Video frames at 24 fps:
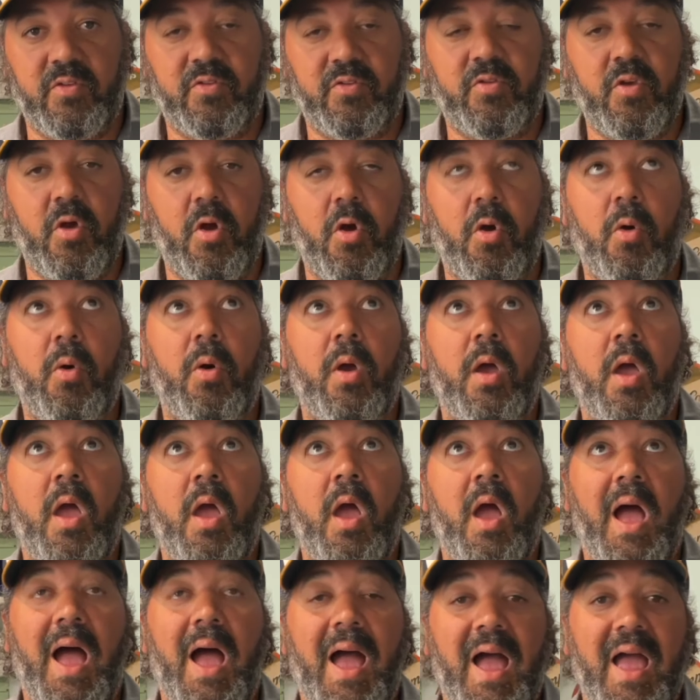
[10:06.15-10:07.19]
So
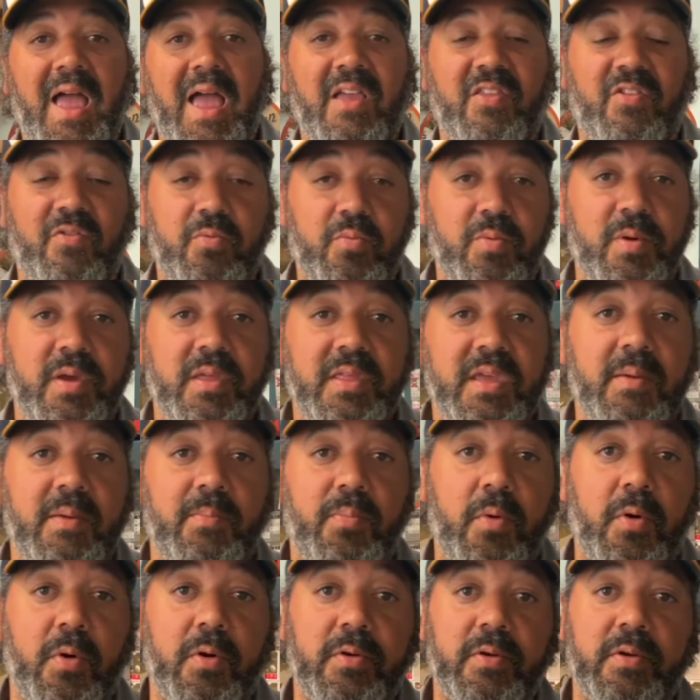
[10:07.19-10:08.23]
it's really
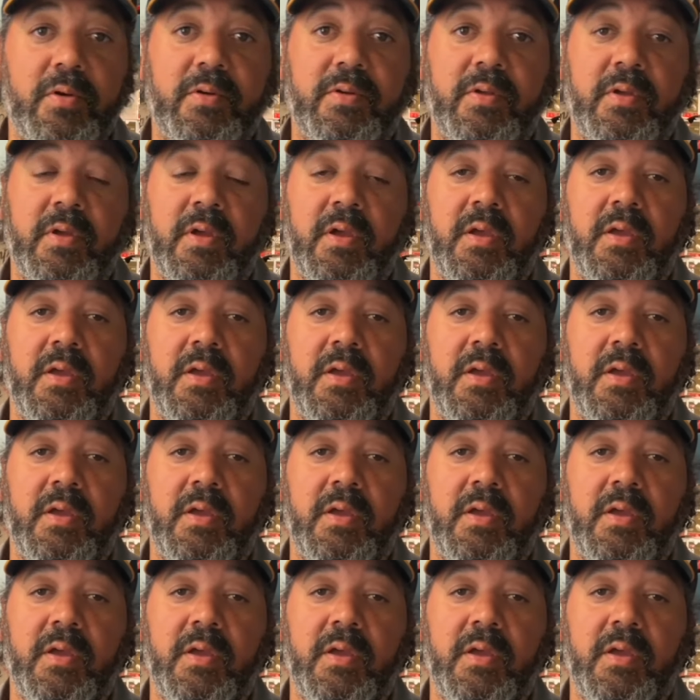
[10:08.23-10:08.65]
important